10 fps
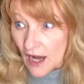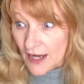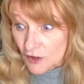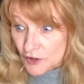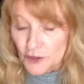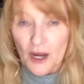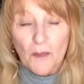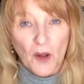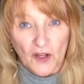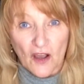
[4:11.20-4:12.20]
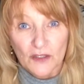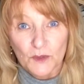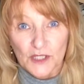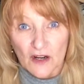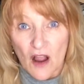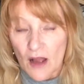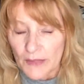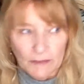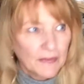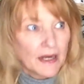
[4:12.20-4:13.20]
I looked her up on audible dot com,
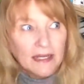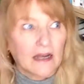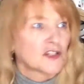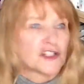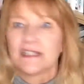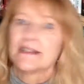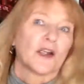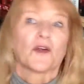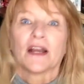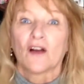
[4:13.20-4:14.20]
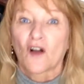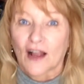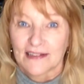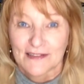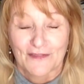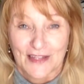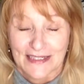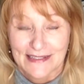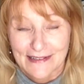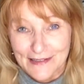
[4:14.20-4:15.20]
and my gosh, she's narrated all kinds of
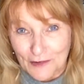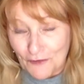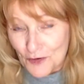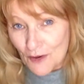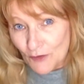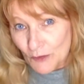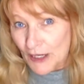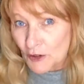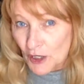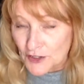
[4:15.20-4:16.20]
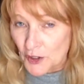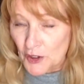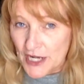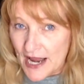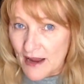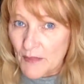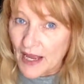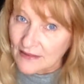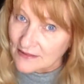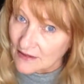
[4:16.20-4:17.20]
things. So if you ever run across her name
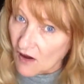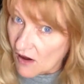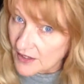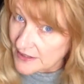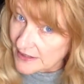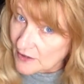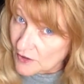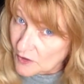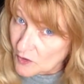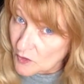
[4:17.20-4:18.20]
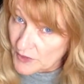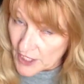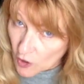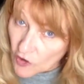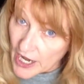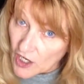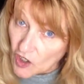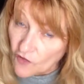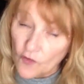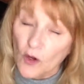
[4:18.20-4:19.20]
as an audio
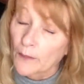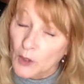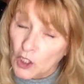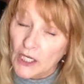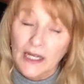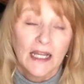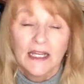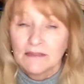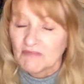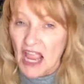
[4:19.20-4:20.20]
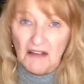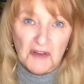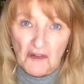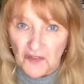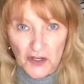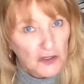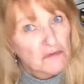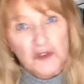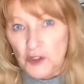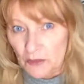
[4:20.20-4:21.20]
narrator for a book, have no fear,
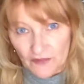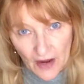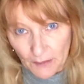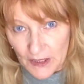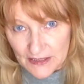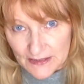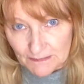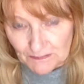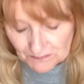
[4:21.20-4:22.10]
she'll be fabulous.